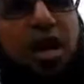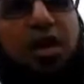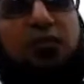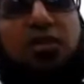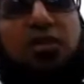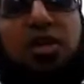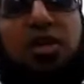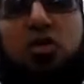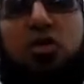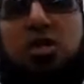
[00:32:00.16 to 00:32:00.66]

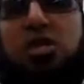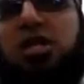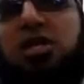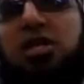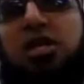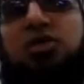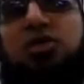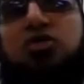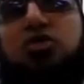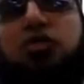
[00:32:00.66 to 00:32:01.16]
five years or 10
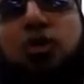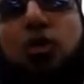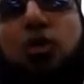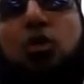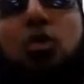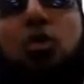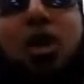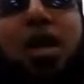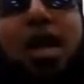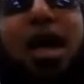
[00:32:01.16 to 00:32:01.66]
years to
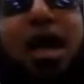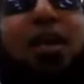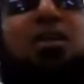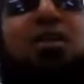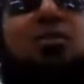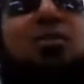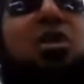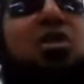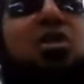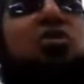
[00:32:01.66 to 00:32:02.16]
follow as
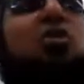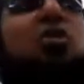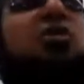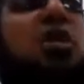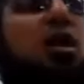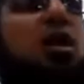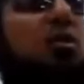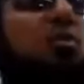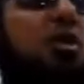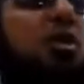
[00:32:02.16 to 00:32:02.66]
a means of
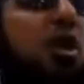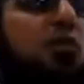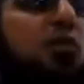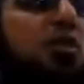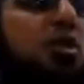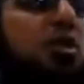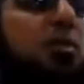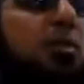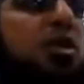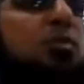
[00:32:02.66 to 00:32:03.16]
tarbiyah
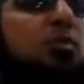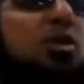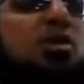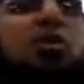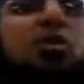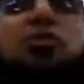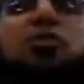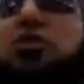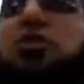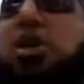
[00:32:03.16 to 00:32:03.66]
for them, as a means
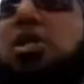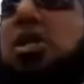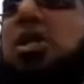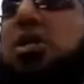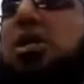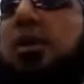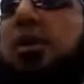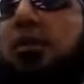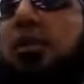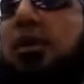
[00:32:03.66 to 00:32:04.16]
of training
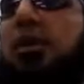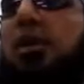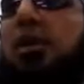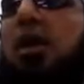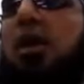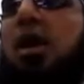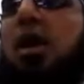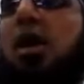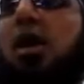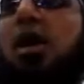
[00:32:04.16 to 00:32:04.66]
them.
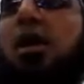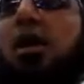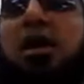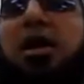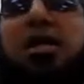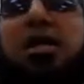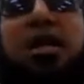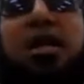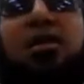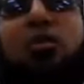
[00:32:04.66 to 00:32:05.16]

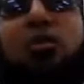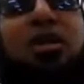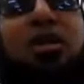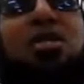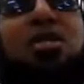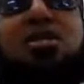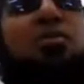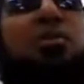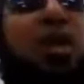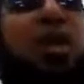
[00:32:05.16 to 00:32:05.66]
Right? And it
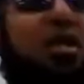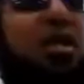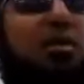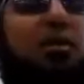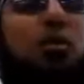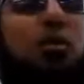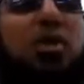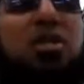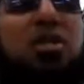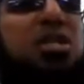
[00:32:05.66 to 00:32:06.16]
wasn't
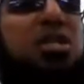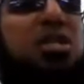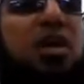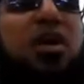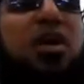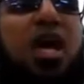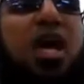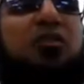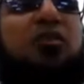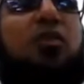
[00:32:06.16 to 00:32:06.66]
meant, it was
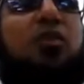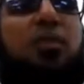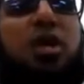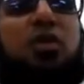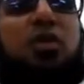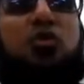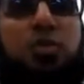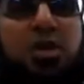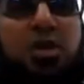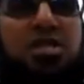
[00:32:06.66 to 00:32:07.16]
never ever
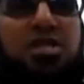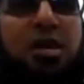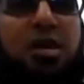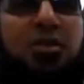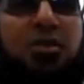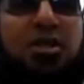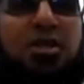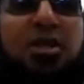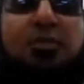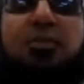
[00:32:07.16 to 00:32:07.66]
meant to be
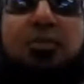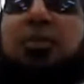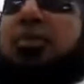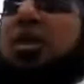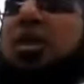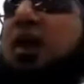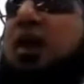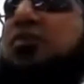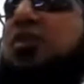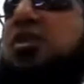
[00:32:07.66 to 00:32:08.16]
something that people
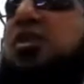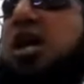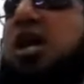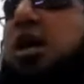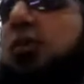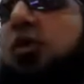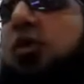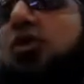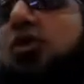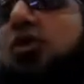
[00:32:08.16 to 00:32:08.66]
after
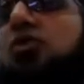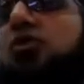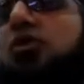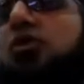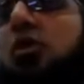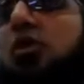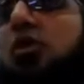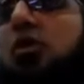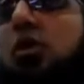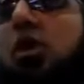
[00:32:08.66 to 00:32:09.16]
time are going to
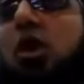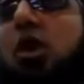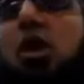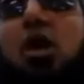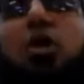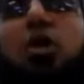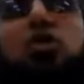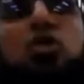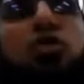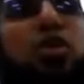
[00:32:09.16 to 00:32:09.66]
follow.
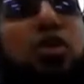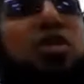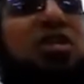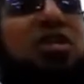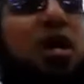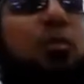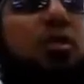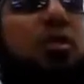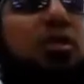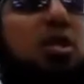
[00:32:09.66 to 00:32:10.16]
So, for
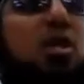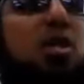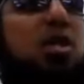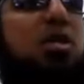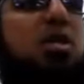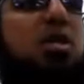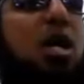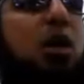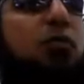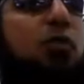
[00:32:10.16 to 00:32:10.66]
example, the
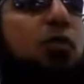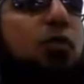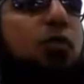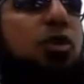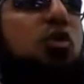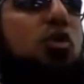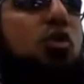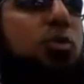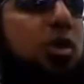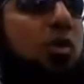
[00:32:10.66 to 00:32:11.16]
idda of a
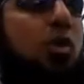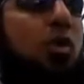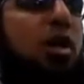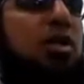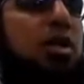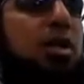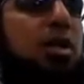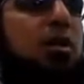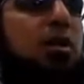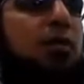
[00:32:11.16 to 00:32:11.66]
widow being one
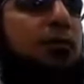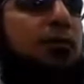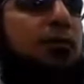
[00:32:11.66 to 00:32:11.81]
year,